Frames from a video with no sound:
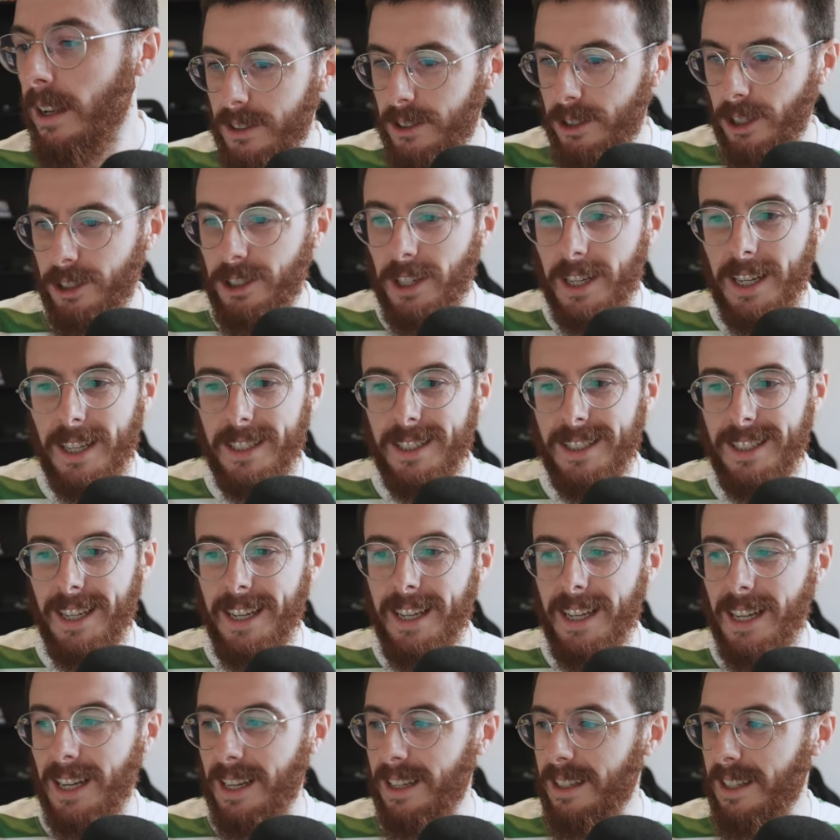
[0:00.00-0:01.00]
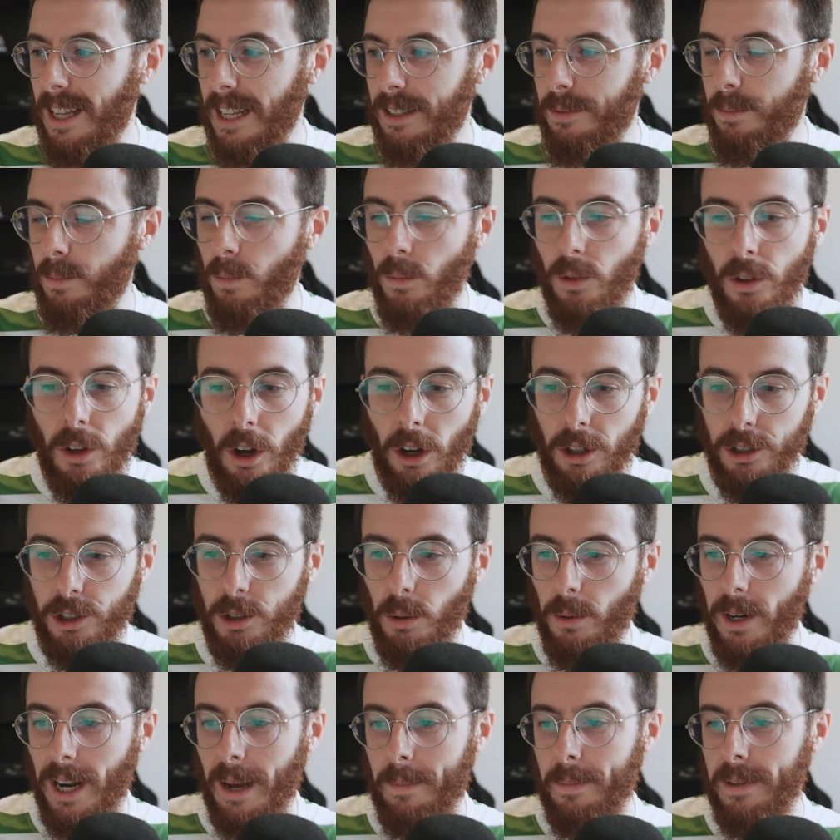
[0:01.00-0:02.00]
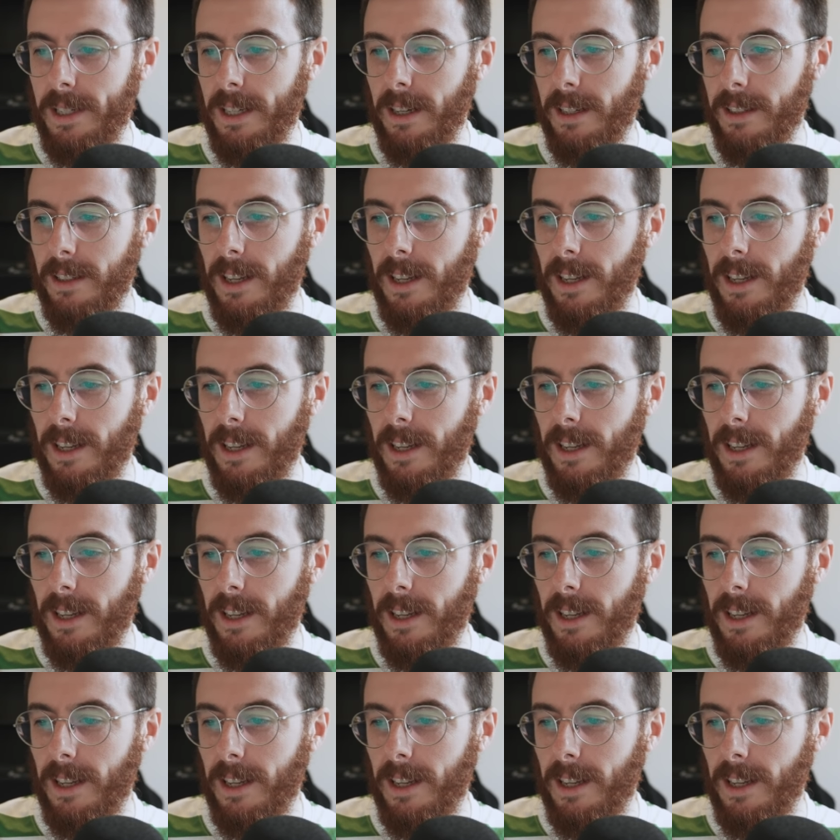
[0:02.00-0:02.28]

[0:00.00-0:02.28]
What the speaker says: Sergio Garcia. I'm not sure what happened here.